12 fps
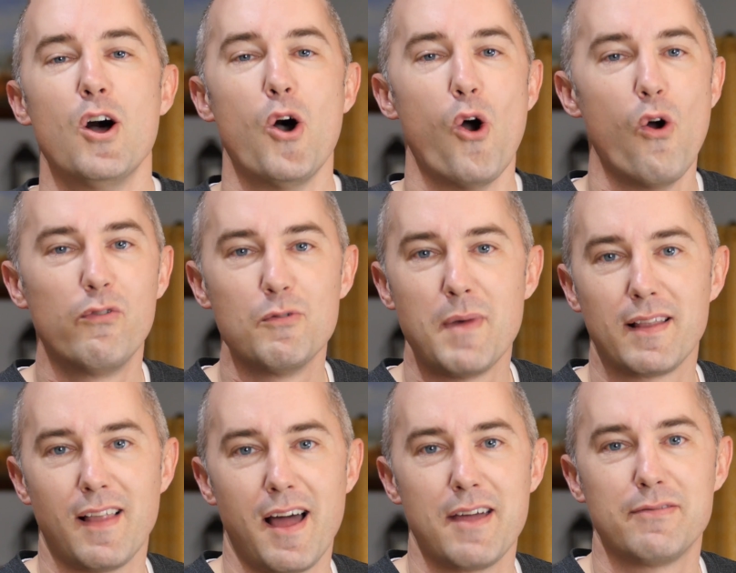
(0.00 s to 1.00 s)
Over my
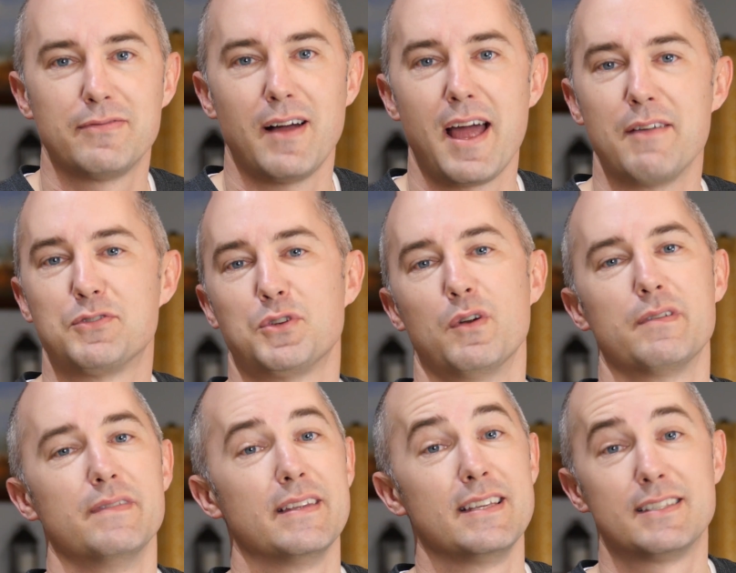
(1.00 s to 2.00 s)
life, I have served
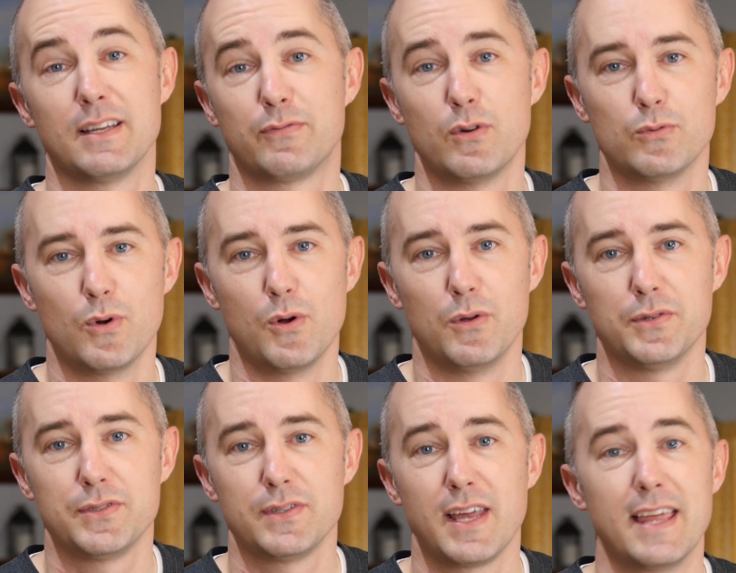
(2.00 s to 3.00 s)
in these different
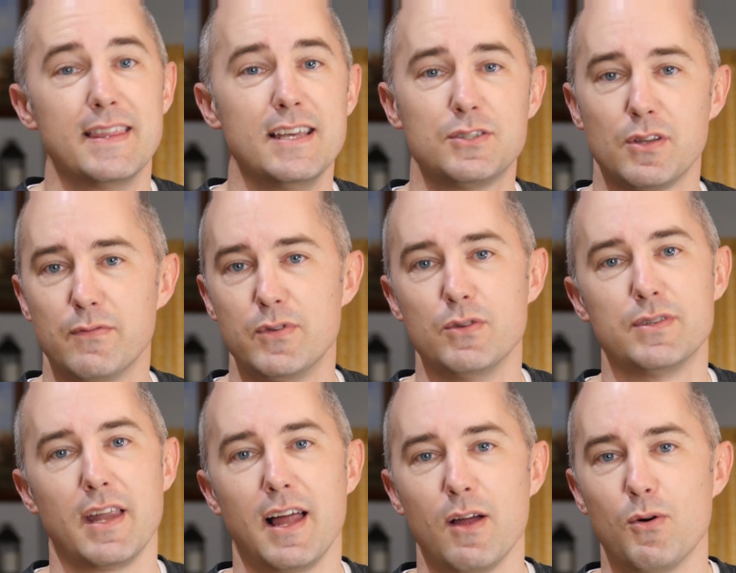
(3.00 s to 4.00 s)
roles, and these are the views that
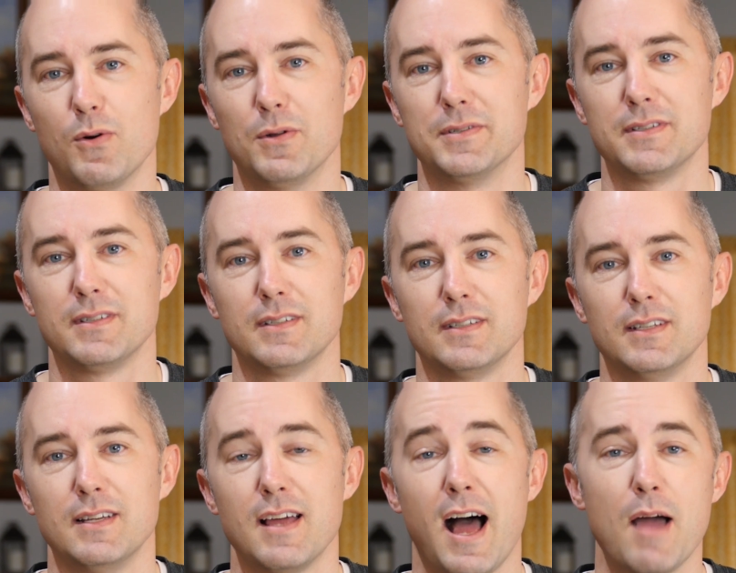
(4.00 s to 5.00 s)
I hold.
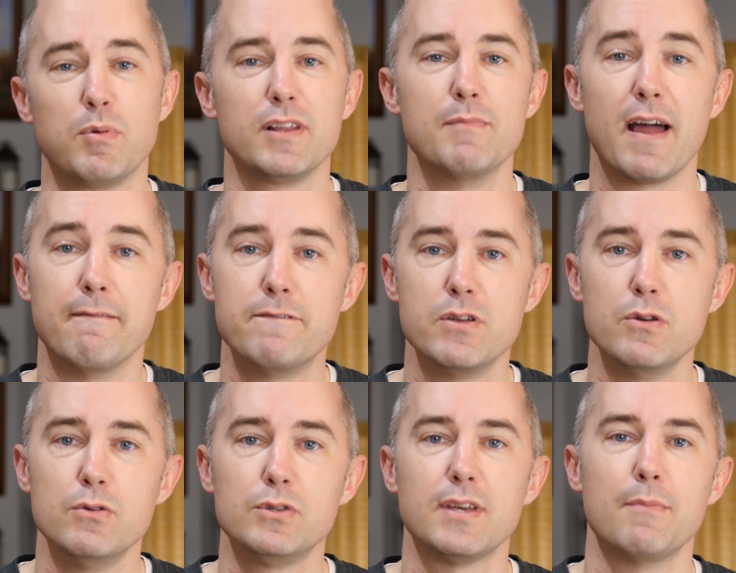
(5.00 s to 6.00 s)
I believe my
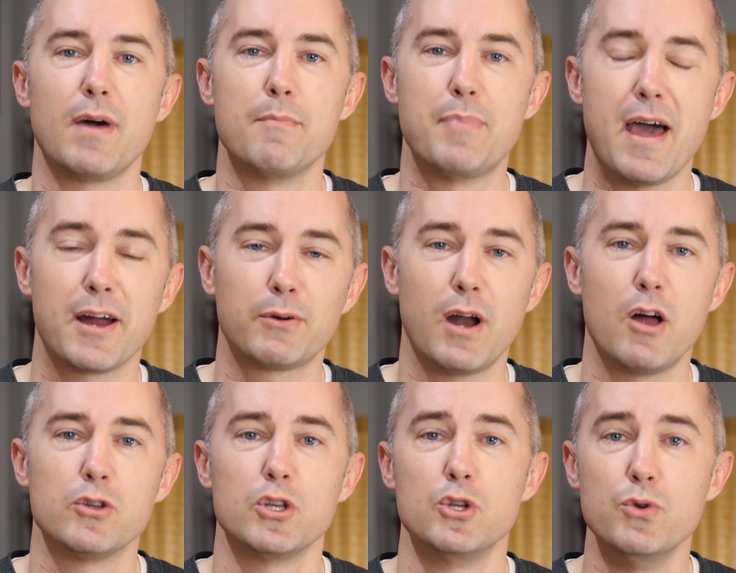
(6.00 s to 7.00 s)
views and my
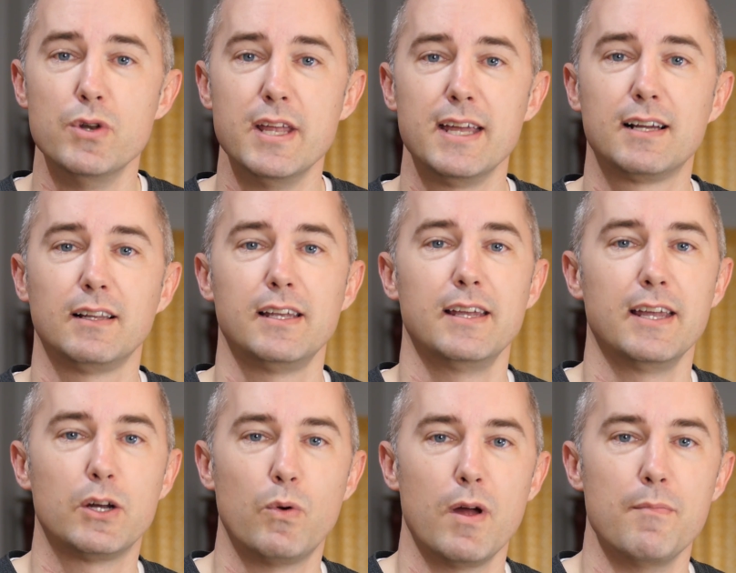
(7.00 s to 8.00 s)
background uniquely
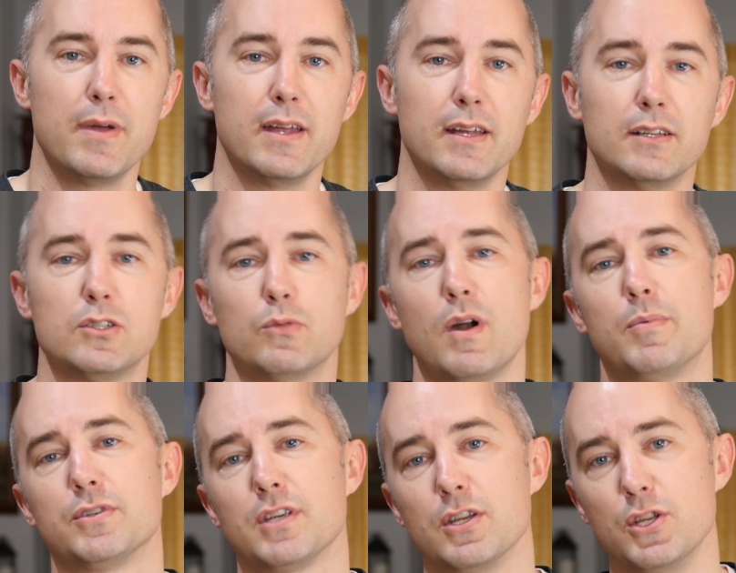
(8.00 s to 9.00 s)
equip me to
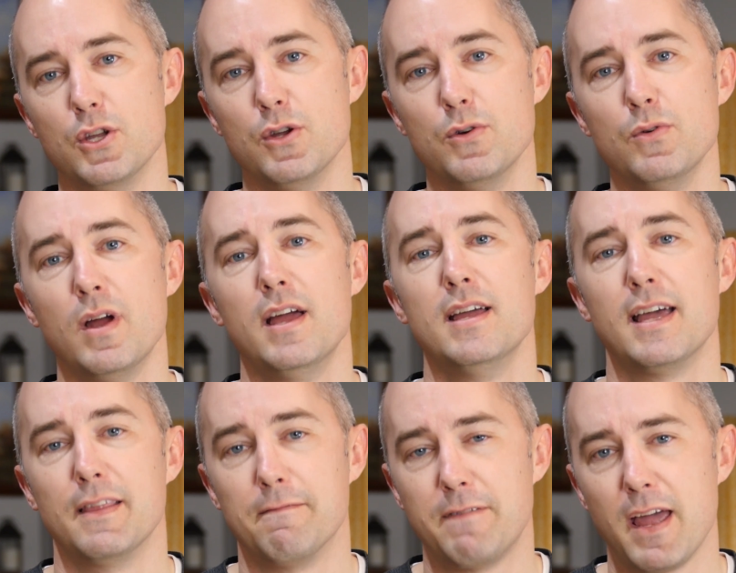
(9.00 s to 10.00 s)
represent you and
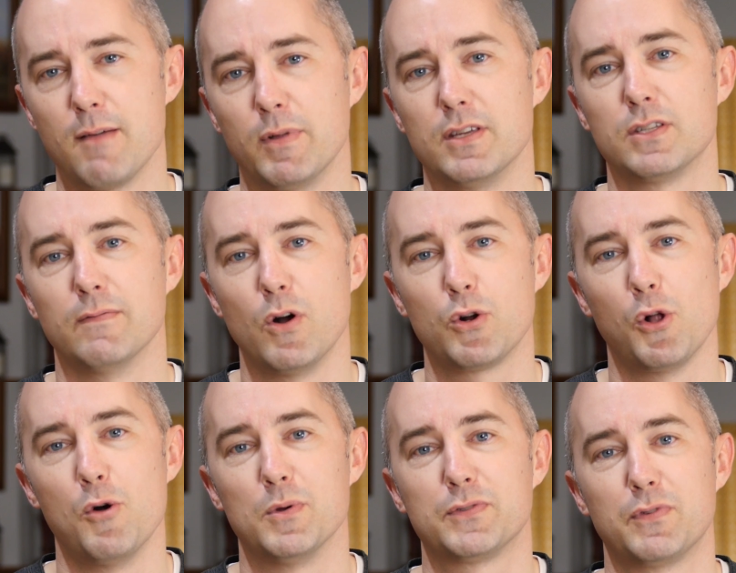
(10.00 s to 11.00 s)
the families of
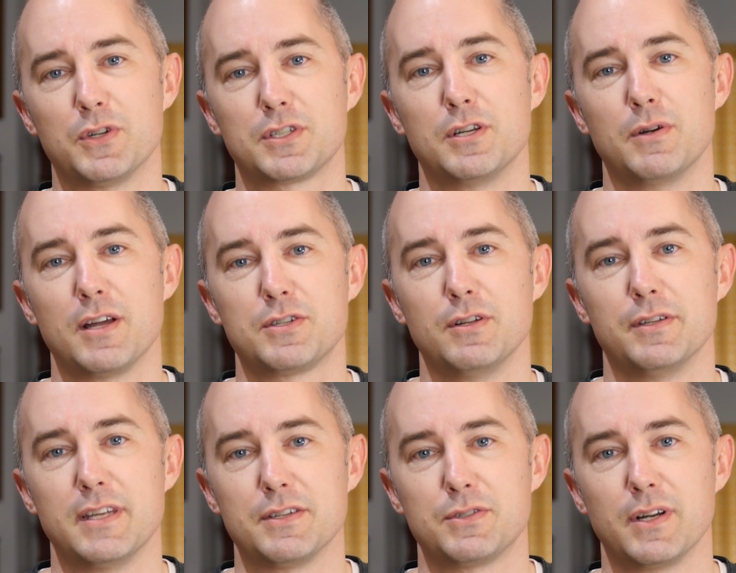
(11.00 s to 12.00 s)
Oklahoma's 1st Congressional
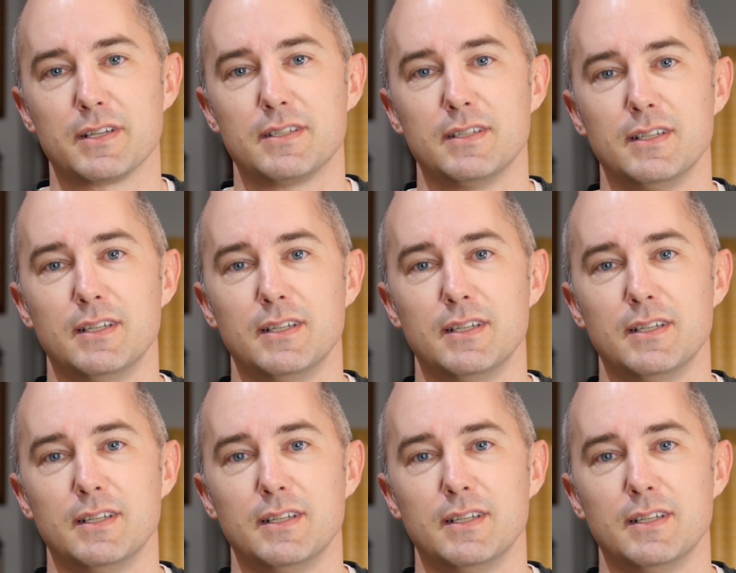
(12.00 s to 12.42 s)
District.